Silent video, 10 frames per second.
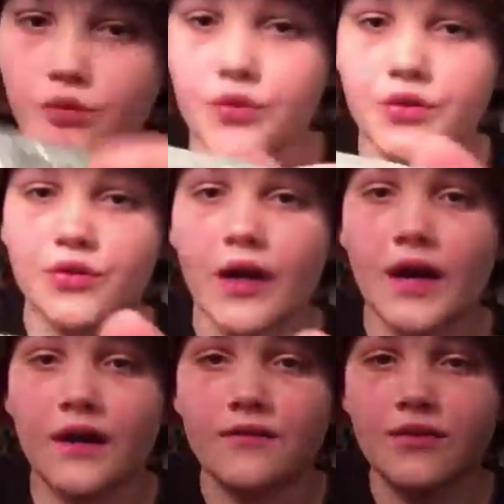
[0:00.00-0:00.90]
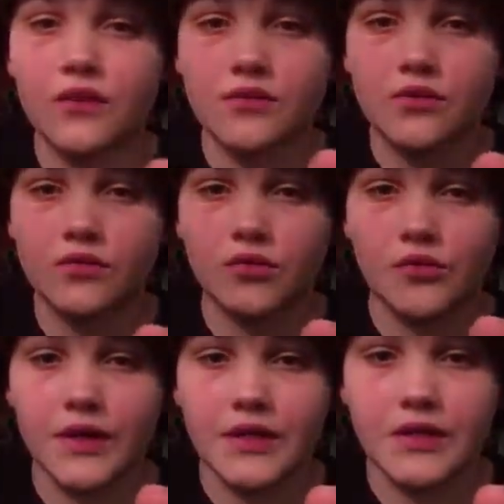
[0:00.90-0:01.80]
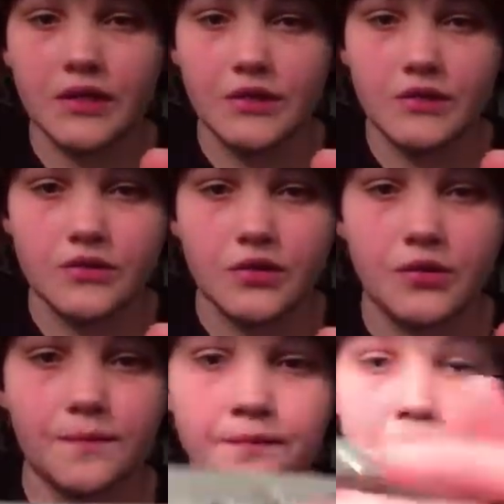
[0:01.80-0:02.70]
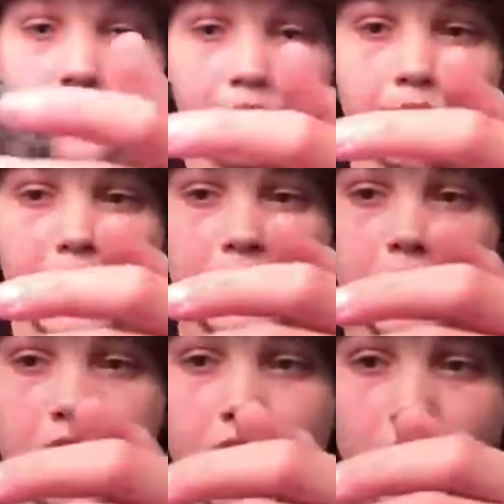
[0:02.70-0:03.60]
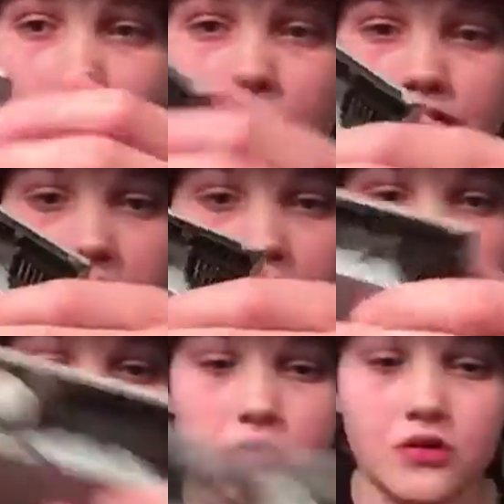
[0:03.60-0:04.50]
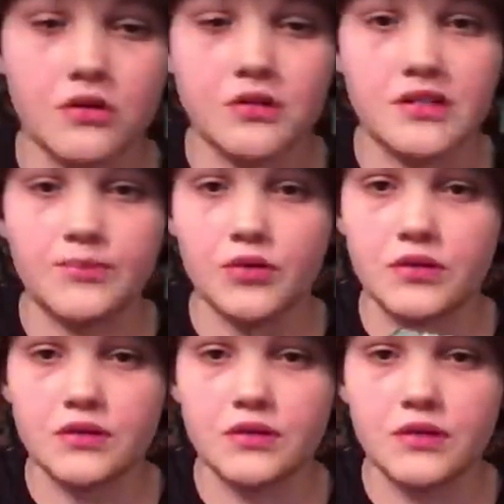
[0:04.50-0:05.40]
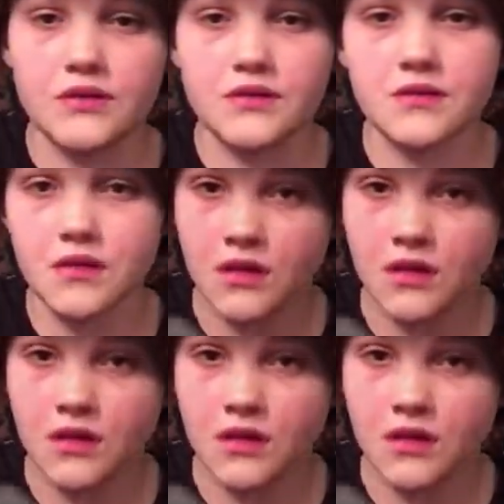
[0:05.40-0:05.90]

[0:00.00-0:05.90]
we do have a screw right here, so maybe I'll take a look deeper into this